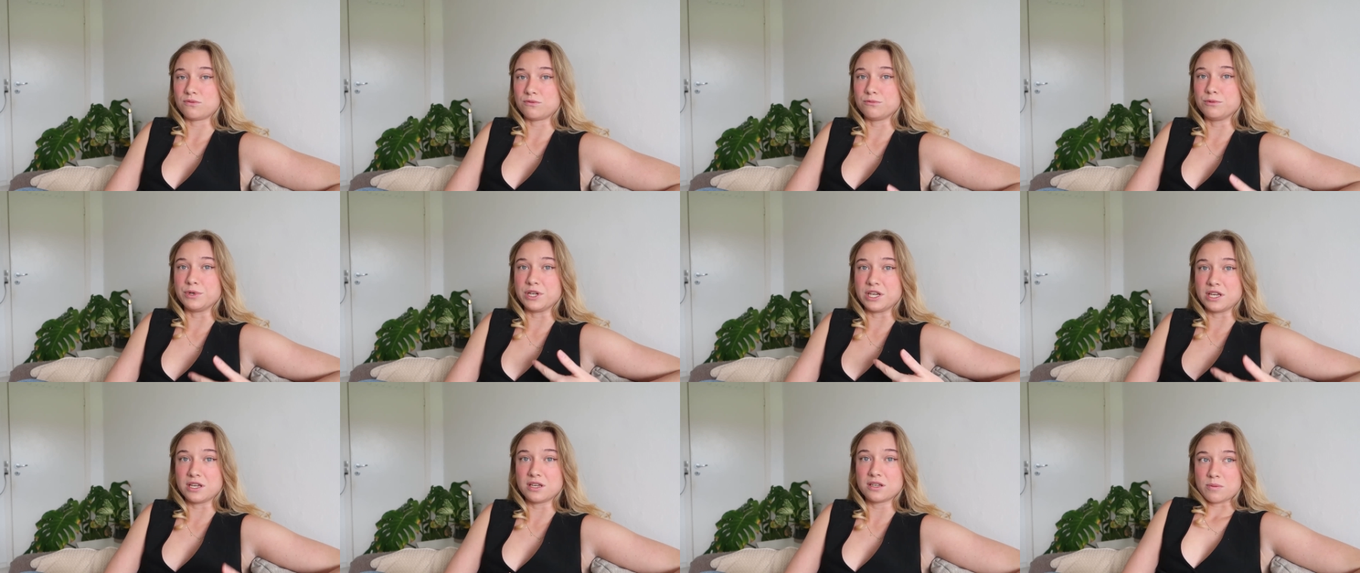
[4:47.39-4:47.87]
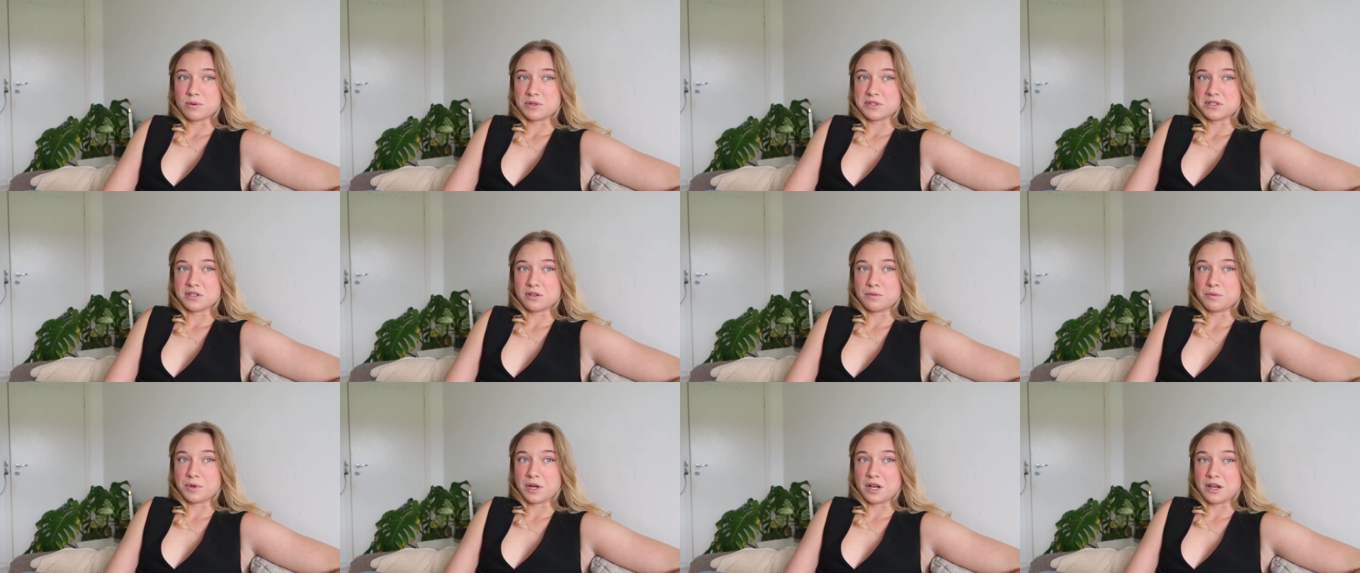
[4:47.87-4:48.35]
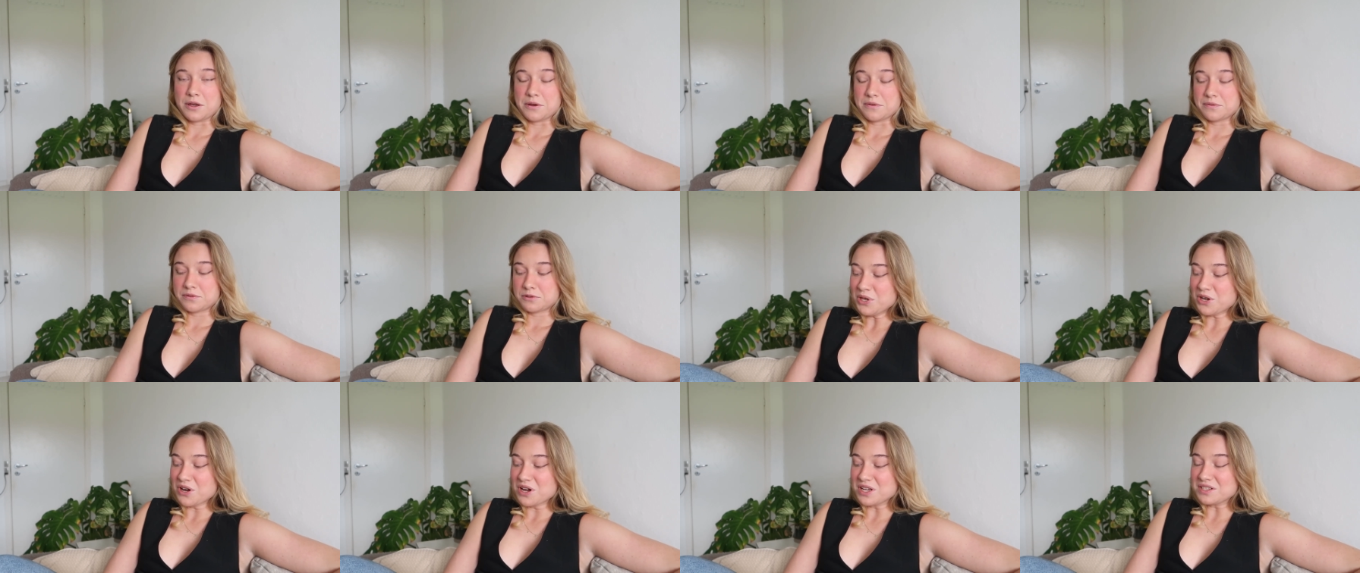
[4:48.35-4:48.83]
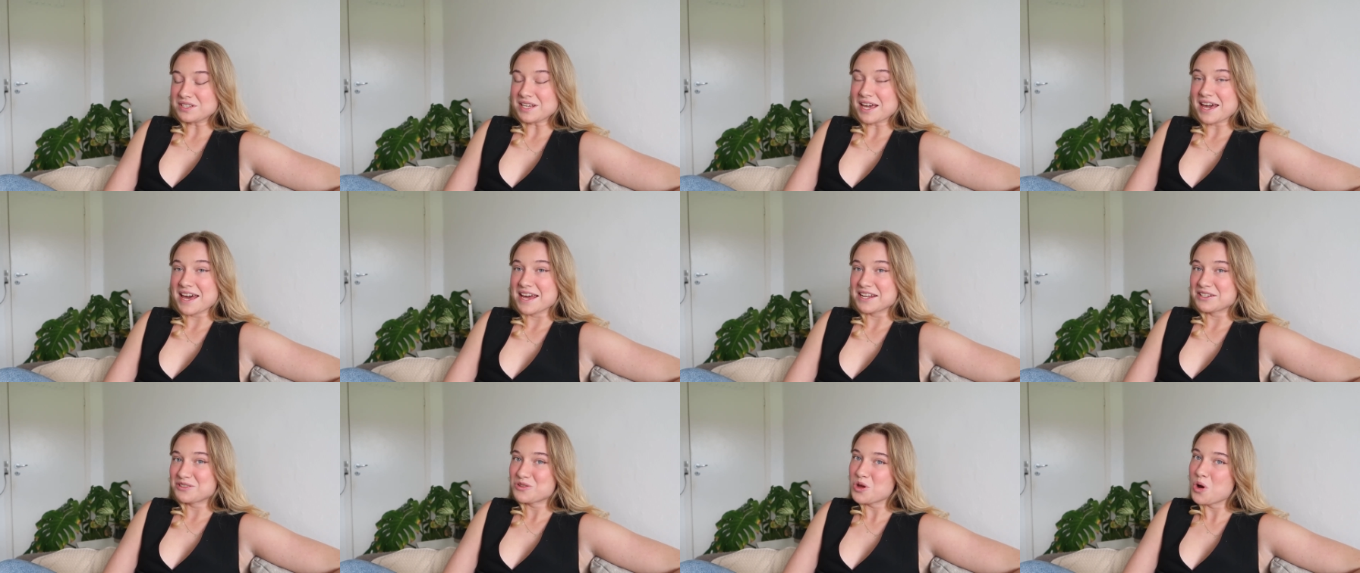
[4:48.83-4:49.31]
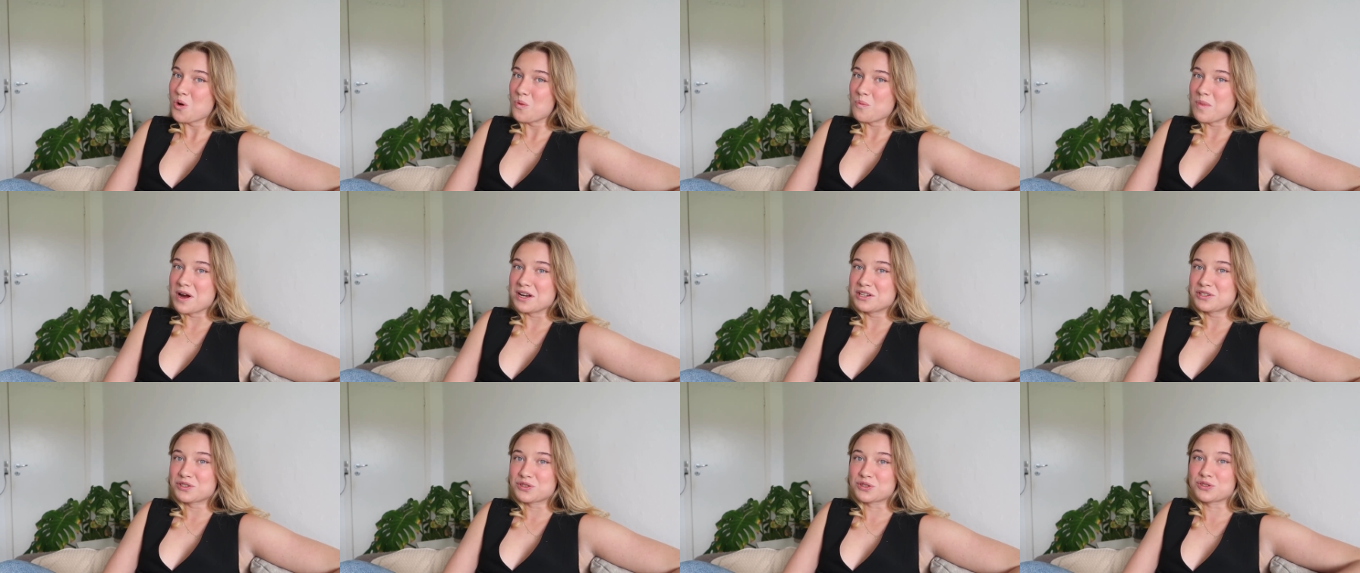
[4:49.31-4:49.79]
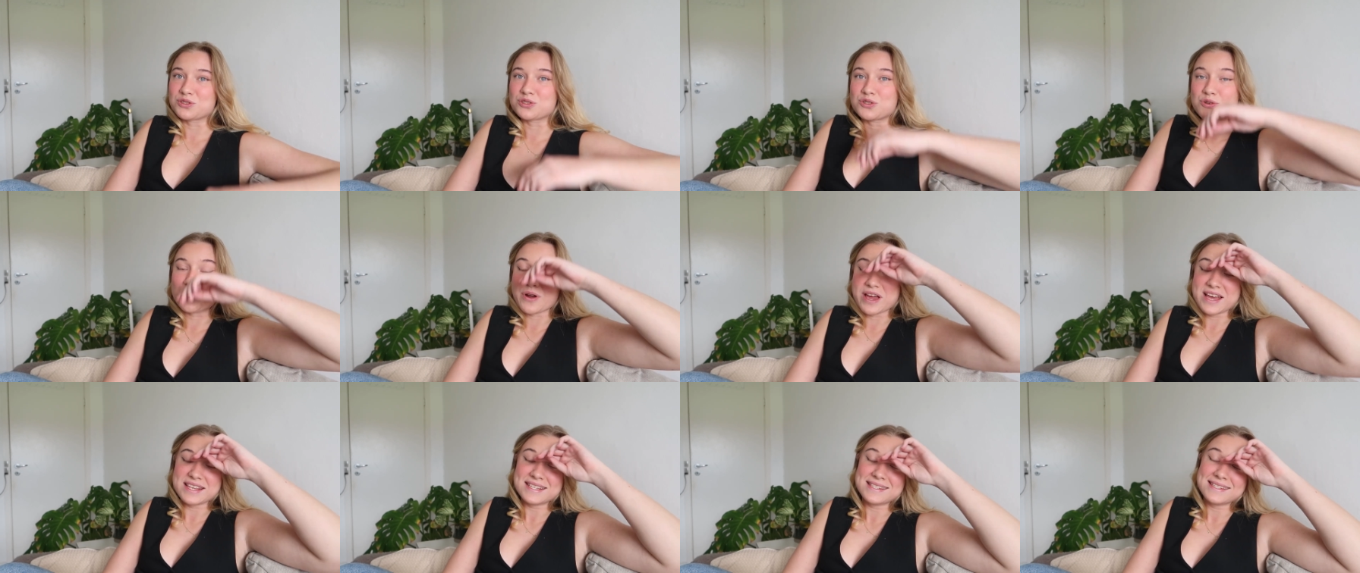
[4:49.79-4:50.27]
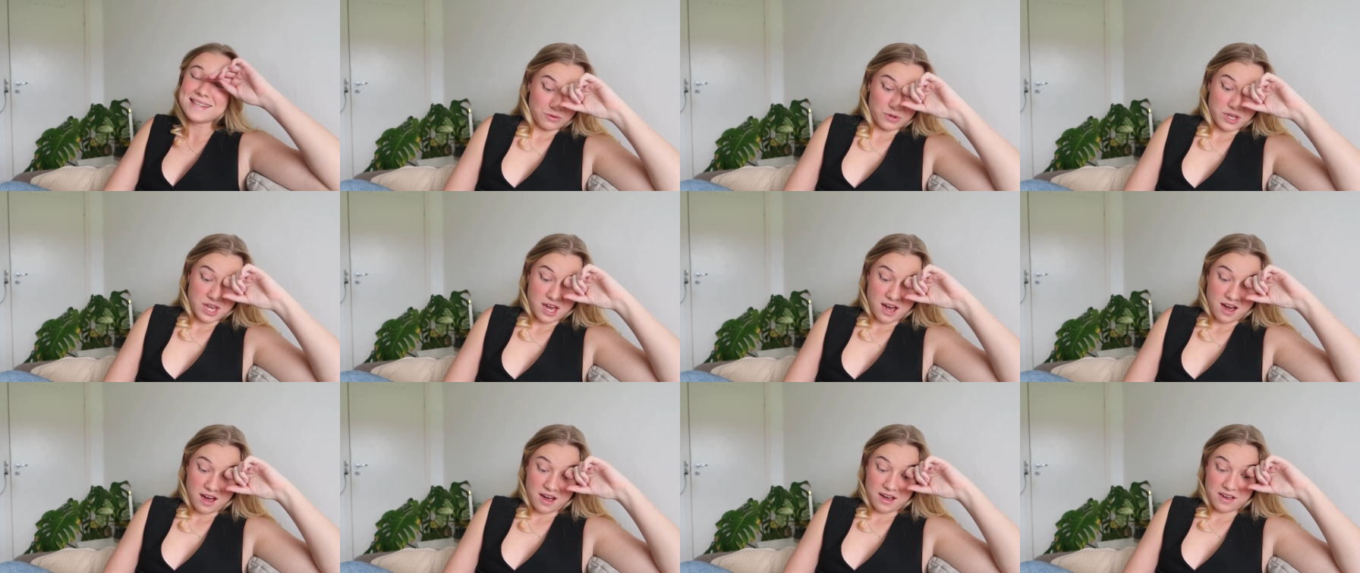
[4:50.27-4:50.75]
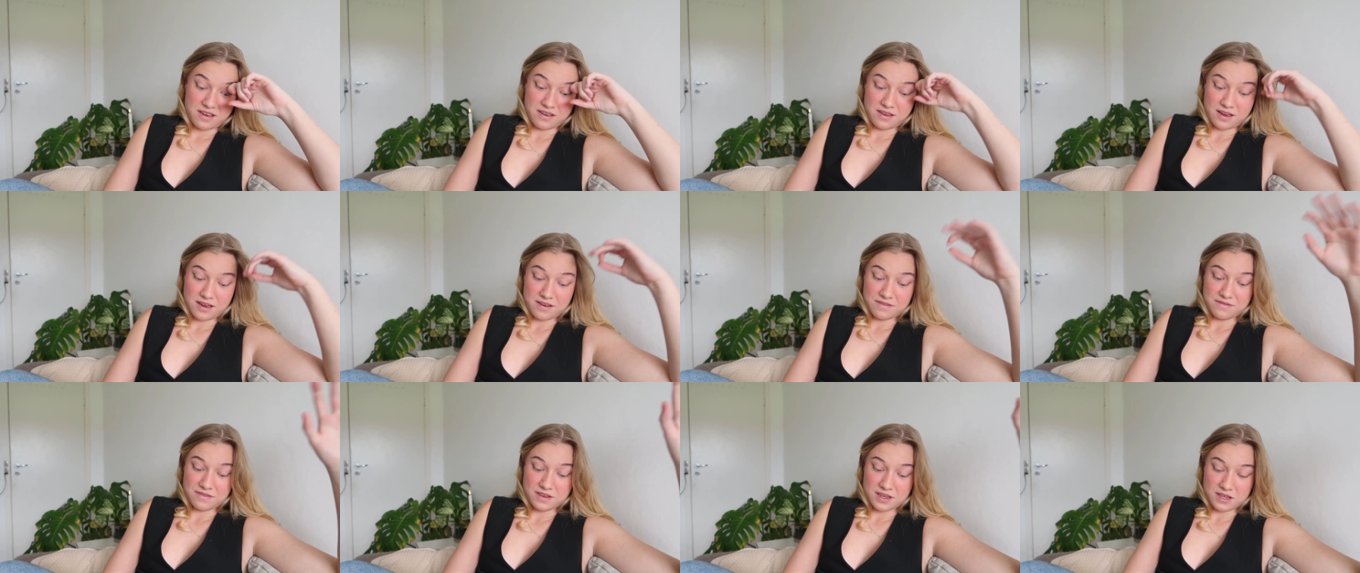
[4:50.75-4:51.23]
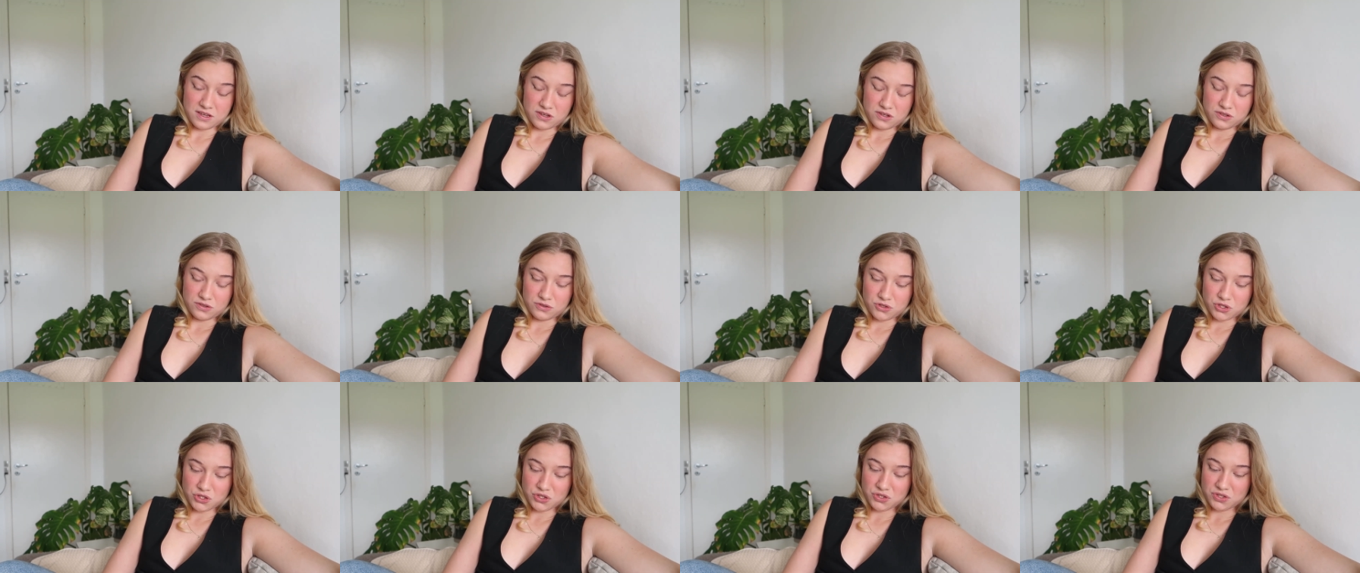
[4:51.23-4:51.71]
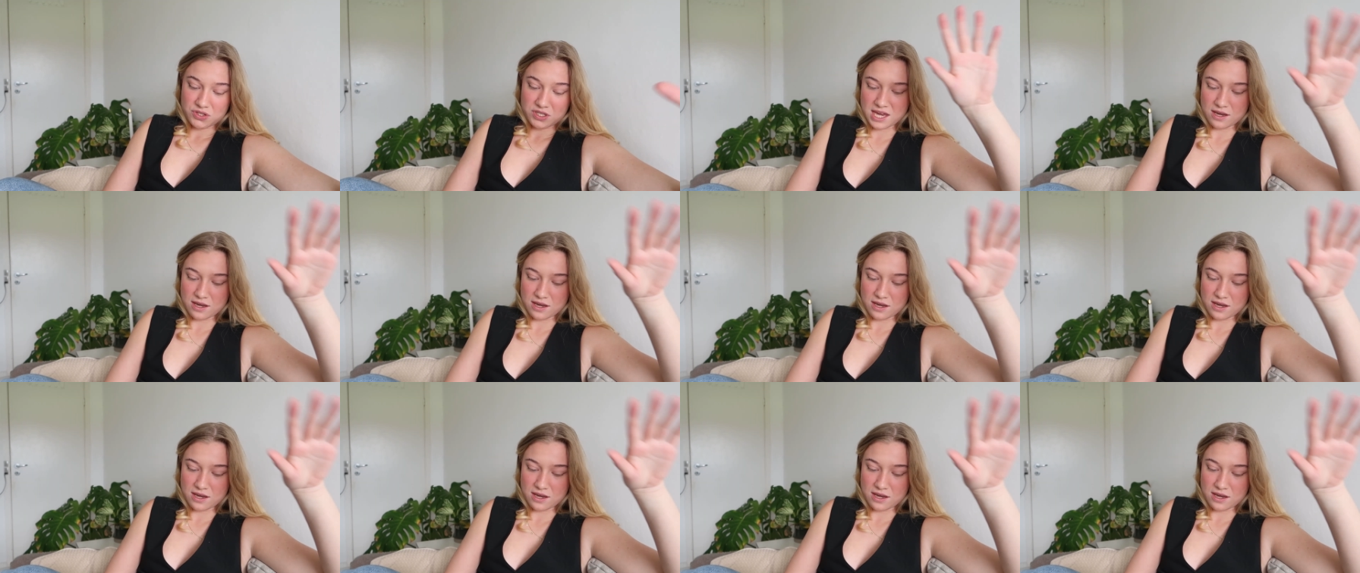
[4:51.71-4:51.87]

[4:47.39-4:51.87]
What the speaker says: week up until we left because I had so much stress. So yeah, I think just